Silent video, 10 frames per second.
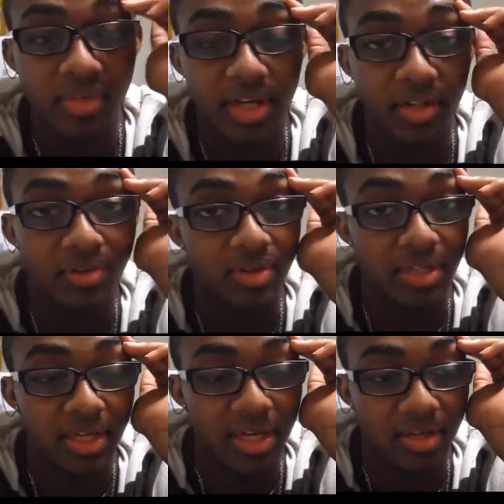Tyler
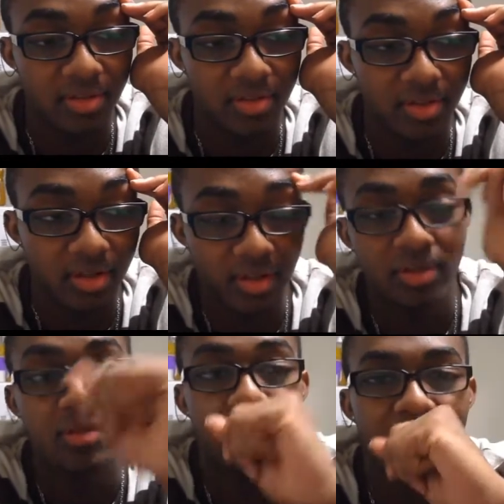Oakley has
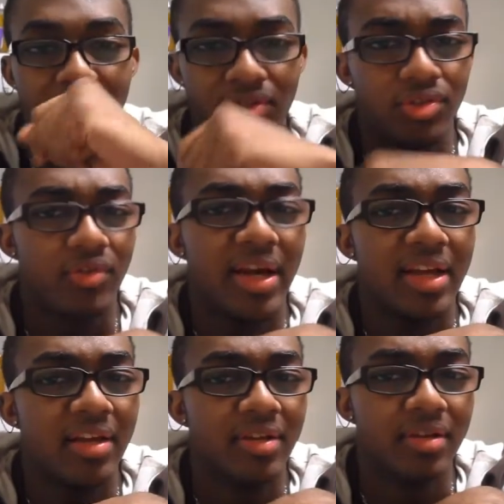like a
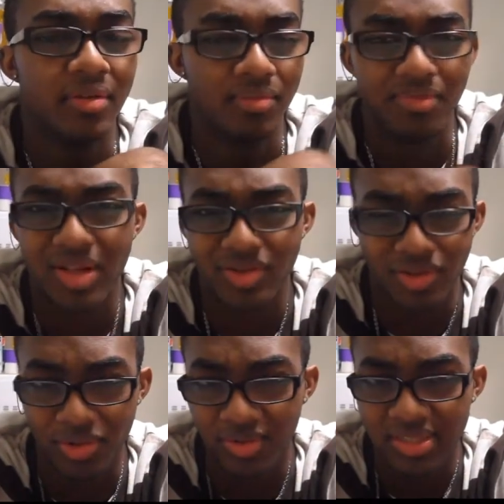dragon or
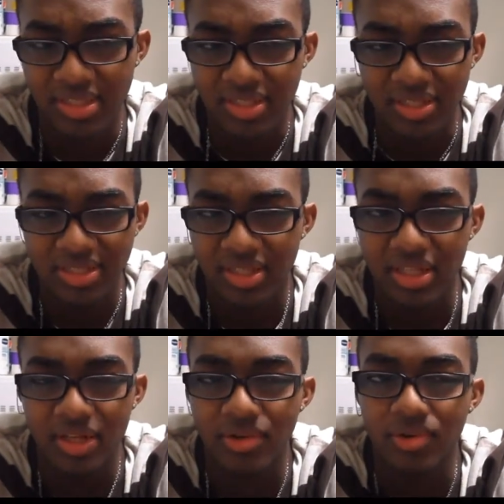monster onesie, and I
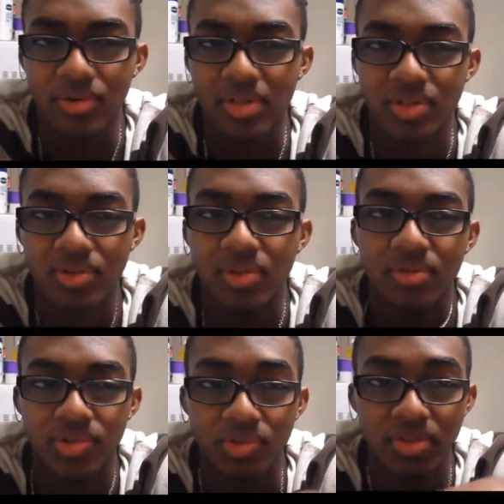think Cory
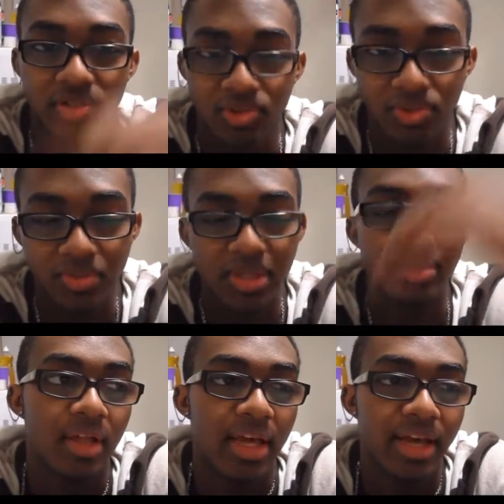Cole, which was his
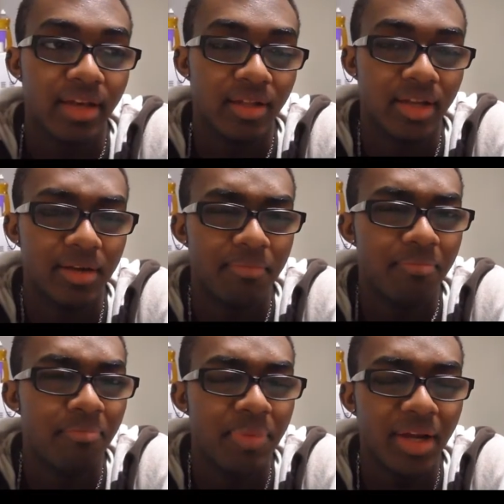roommate, had like a
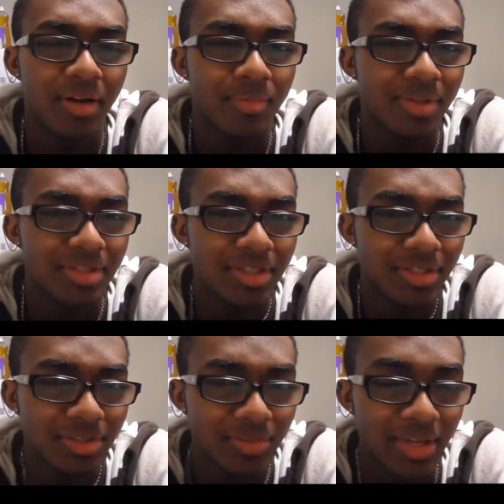bear
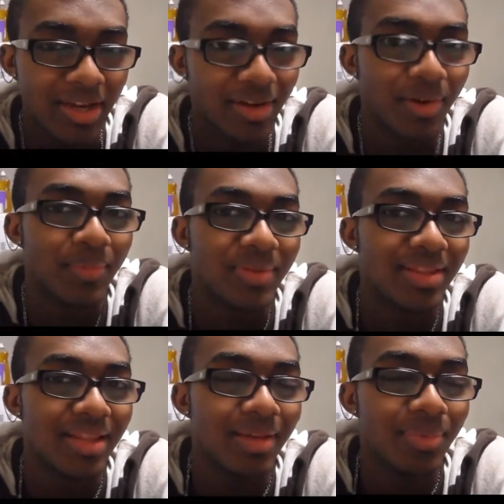onesie or something. I don't know, but
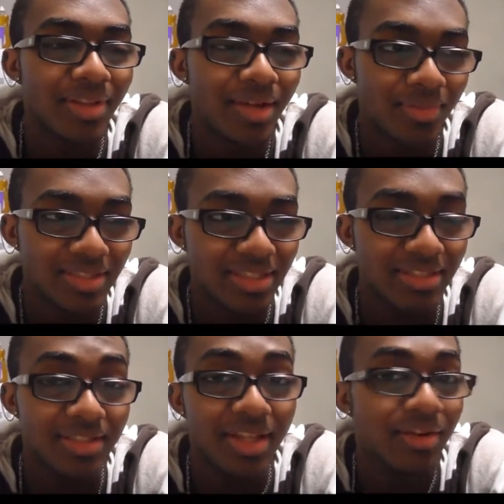they both have
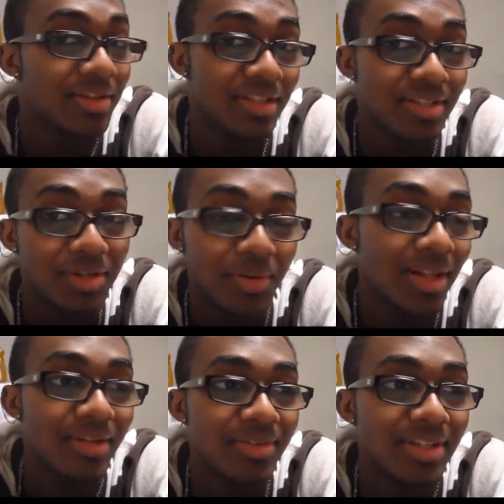onesies. Daily Grace has a
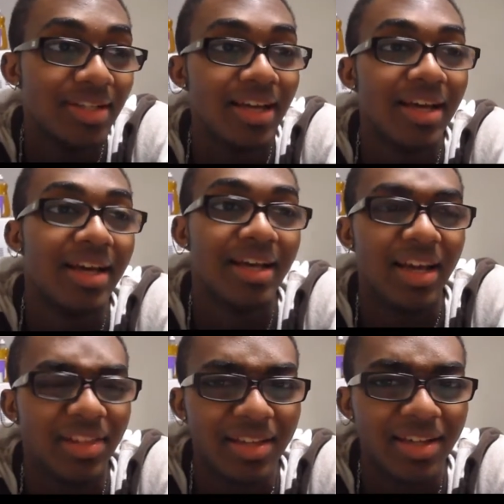koala one.
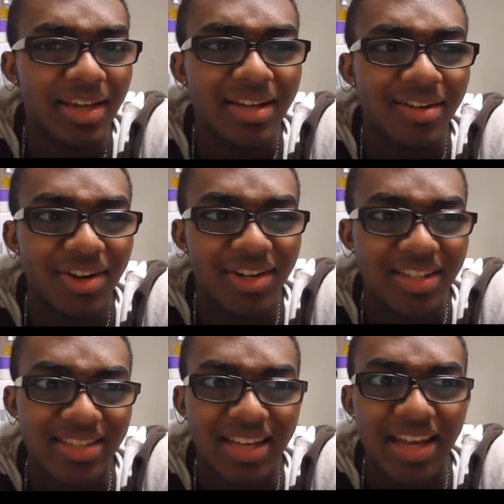I think Hannah Hart
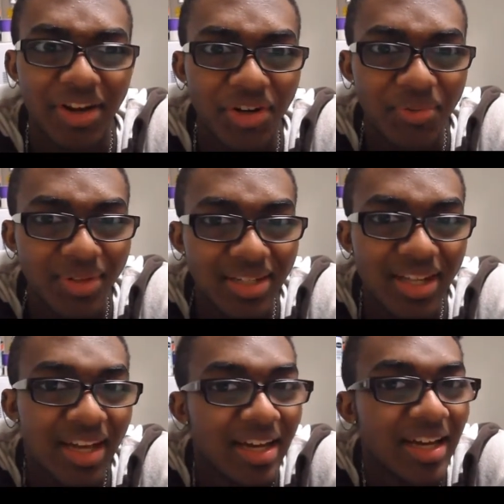has a carrot one.